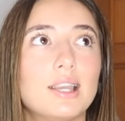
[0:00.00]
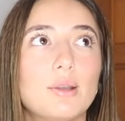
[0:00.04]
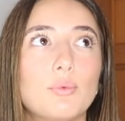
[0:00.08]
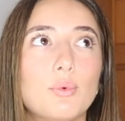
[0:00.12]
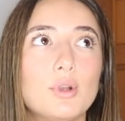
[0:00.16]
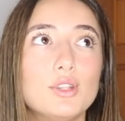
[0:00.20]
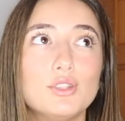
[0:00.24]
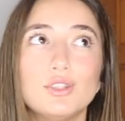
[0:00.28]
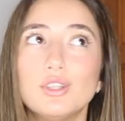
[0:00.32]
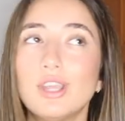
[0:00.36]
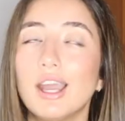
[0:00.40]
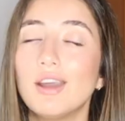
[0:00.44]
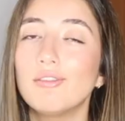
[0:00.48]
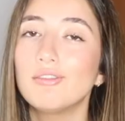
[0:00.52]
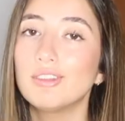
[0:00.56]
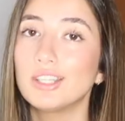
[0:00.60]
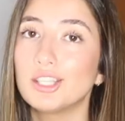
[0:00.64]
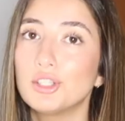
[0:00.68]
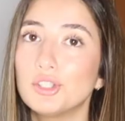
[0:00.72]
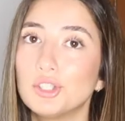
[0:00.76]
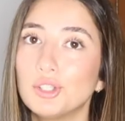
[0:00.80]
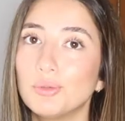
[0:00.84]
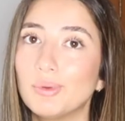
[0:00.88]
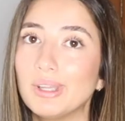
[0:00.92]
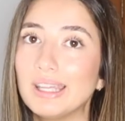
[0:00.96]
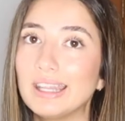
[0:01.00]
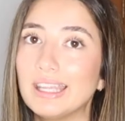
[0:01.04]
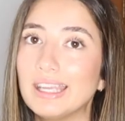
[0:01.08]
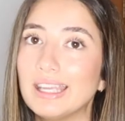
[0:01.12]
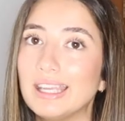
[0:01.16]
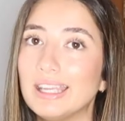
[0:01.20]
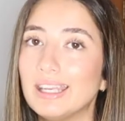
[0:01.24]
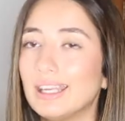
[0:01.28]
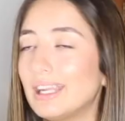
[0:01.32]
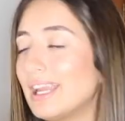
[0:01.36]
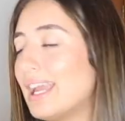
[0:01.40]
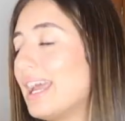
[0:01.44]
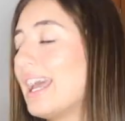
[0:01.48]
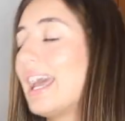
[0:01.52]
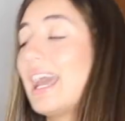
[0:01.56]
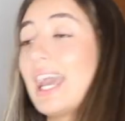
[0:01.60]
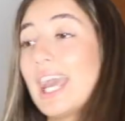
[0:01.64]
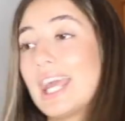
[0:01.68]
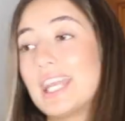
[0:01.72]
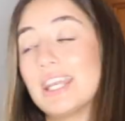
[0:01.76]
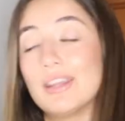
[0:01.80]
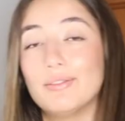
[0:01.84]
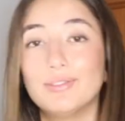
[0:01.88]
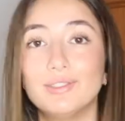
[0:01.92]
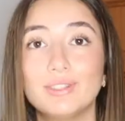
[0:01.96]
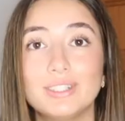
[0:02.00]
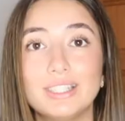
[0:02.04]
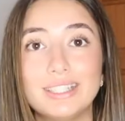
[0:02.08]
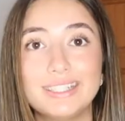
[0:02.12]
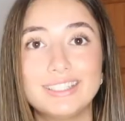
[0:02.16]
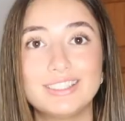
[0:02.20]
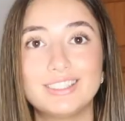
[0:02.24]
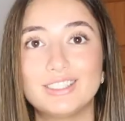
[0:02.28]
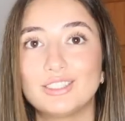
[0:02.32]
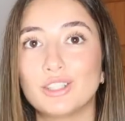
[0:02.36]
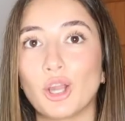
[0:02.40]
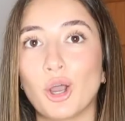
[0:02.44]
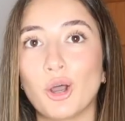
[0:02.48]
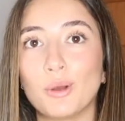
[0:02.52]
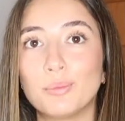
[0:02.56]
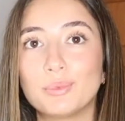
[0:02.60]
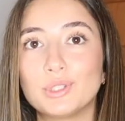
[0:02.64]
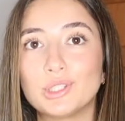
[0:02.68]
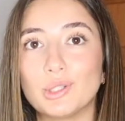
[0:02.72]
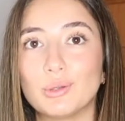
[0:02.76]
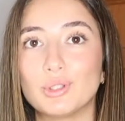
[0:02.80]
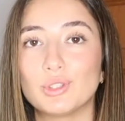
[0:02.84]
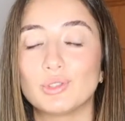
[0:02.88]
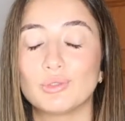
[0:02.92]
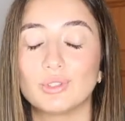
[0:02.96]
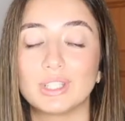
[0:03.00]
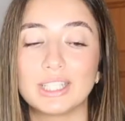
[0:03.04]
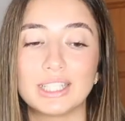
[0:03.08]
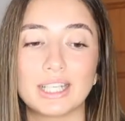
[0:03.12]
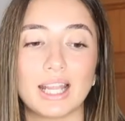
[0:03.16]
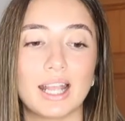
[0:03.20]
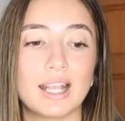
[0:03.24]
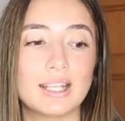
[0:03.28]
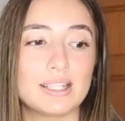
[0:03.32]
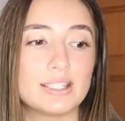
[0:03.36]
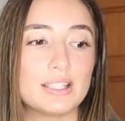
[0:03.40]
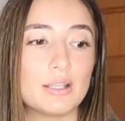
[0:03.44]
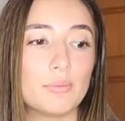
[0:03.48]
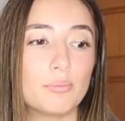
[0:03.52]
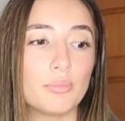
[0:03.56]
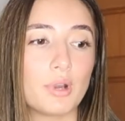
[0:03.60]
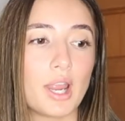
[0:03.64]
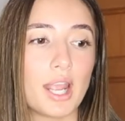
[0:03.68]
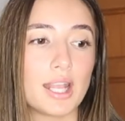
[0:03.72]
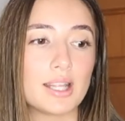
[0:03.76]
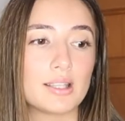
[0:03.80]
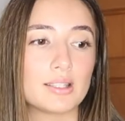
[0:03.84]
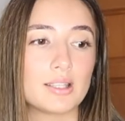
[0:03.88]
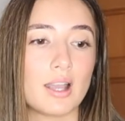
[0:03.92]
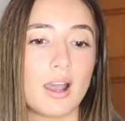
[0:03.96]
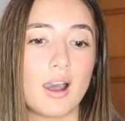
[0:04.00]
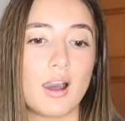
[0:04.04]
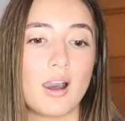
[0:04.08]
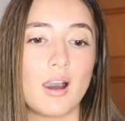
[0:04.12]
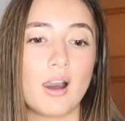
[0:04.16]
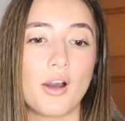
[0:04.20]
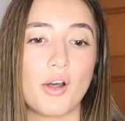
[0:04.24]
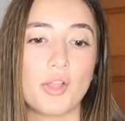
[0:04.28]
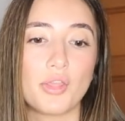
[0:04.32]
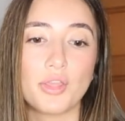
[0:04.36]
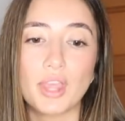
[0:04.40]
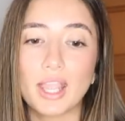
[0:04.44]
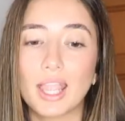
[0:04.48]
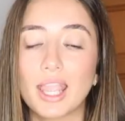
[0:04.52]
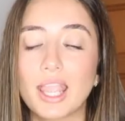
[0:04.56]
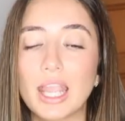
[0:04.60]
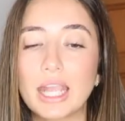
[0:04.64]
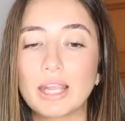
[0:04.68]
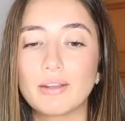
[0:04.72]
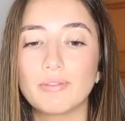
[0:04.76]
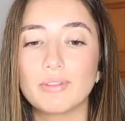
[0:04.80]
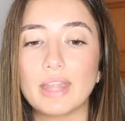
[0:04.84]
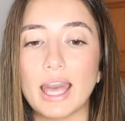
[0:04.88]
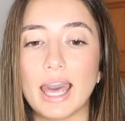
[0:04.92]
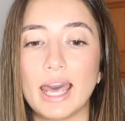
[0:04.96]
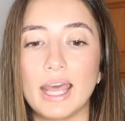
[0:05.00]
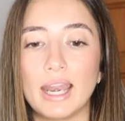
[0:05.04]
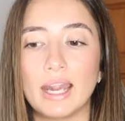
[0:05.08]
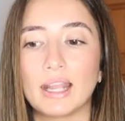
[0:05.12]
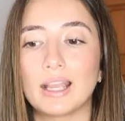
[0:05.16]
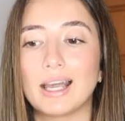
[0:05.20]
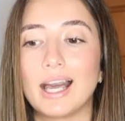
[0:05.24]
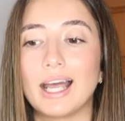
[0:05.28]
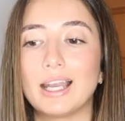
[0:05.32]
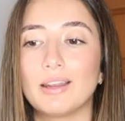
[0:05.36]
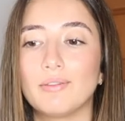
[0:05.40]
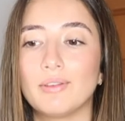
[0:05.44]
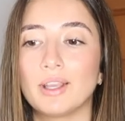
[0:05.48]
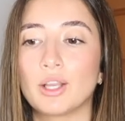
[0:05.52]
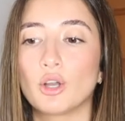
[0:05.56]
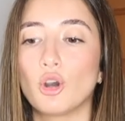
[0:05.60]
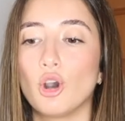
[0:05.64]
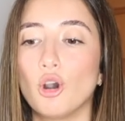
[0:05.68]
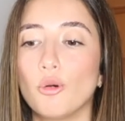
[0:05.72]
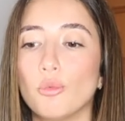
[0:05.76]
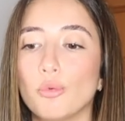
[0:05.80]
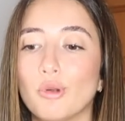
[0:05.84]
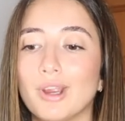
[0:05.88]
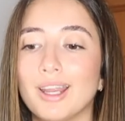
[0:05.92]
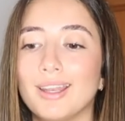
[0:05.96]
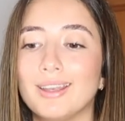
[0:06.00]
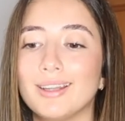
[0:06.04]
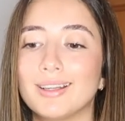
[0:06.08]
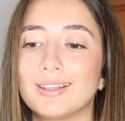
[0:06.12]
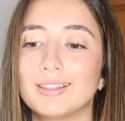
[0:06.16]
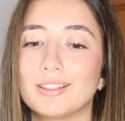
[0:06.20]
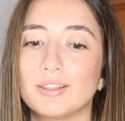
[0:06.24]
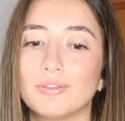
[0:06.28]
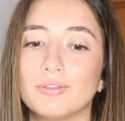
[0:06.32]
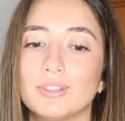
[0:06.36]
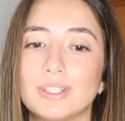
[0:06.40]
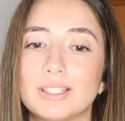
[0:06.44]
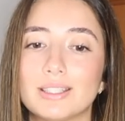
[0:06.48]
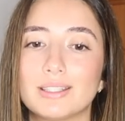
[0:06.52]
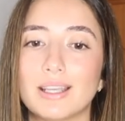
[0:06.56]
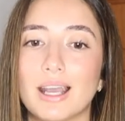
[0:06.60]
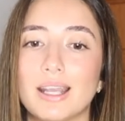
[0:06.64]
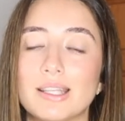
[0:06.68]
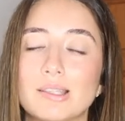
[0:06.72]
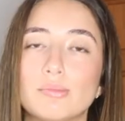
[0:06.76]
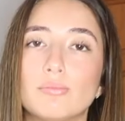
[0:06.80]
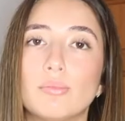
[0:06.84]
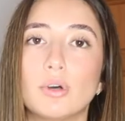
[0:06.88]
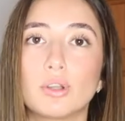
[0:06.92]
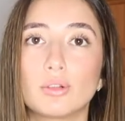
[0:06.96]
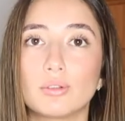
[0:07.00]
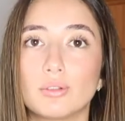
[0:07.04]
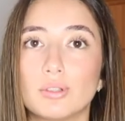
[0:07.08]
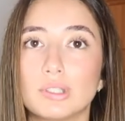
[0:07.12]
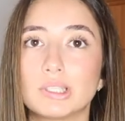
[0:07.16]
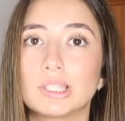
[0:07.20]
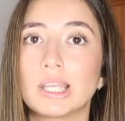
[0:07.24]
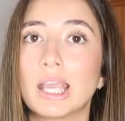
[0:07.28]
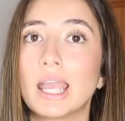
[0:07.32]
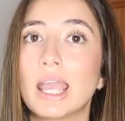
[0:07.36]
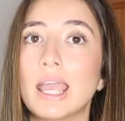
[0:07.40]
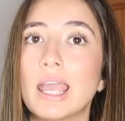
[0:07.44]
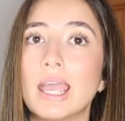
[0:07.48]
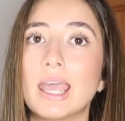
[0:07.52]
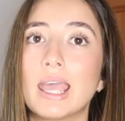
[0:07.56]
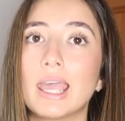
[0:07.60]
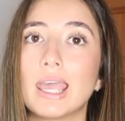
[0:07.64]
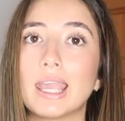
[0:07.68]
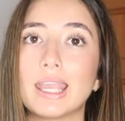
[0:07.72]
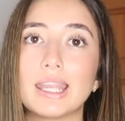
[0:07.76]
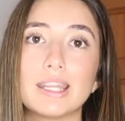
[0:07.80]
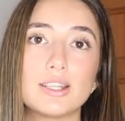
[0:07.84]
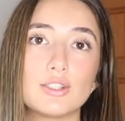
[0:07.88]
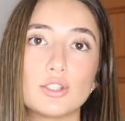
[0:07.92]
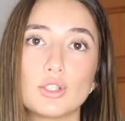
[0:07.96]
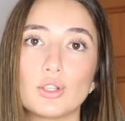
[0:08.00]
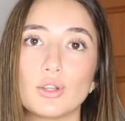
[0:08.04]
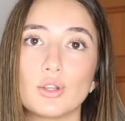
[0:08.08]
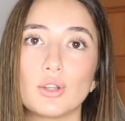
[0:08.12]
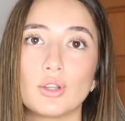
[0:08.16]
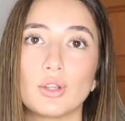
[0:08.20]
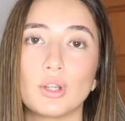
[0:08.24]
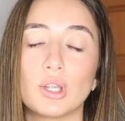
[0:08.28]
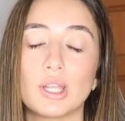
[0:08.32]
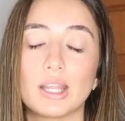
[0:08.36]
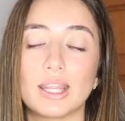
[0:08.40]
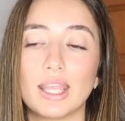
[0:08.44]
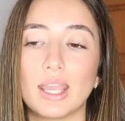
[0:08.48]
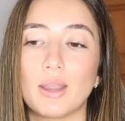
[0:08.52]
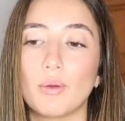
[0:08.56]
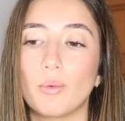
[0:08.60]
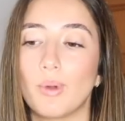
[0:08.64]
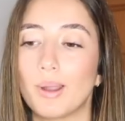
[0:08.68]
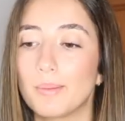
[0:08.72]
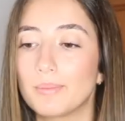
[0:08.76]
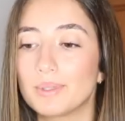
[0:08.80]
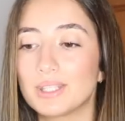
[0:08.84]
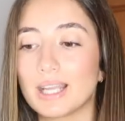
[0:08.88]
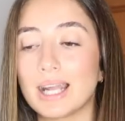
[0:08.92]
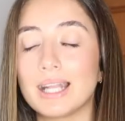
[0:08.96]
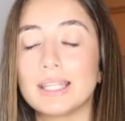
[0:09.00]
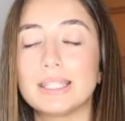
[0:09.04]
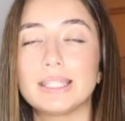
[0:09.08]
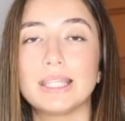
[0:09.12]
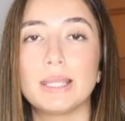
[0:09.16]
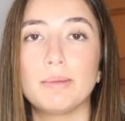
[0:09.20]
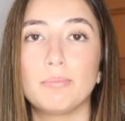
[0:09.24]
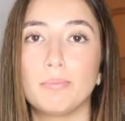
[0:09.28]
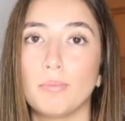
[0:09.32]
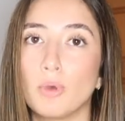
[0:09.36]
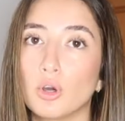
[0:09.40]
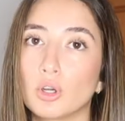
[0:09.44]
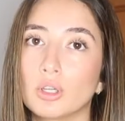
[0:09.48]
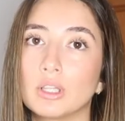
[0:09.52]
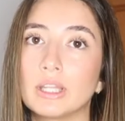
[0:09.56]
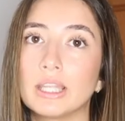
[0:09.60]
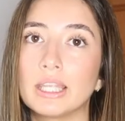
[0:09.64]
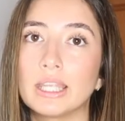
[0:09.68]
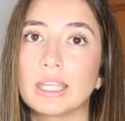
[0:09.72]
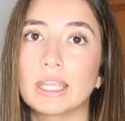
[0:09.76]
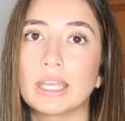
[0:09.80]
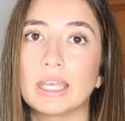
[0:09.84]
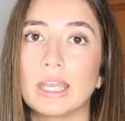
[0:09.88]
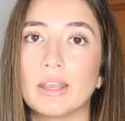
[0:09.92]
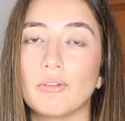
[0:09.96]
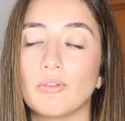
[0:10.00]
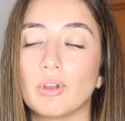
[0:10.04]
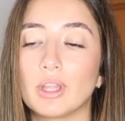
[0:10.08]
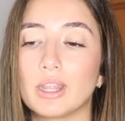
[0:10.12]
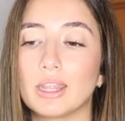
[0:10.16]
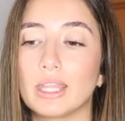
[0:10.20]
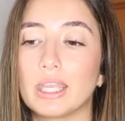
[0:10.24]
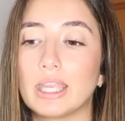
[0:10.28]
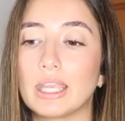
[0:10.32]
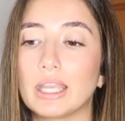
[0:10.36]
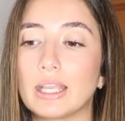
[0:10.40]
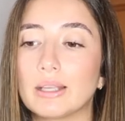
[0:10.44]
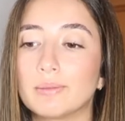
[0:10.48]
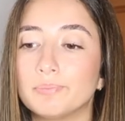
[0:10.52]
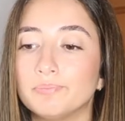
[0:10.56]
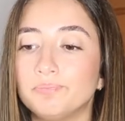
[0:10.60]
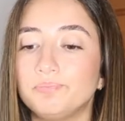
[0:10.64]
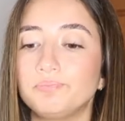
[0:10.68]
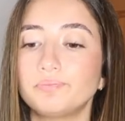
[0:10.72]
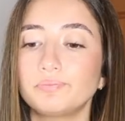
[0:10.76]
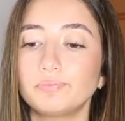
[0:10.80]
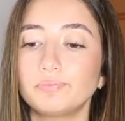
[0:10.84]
once you have an issue with it, it never really stops. So it's really nice that brands are thinking of that and kind of incorporating different size models into their websites, their modeling and everything.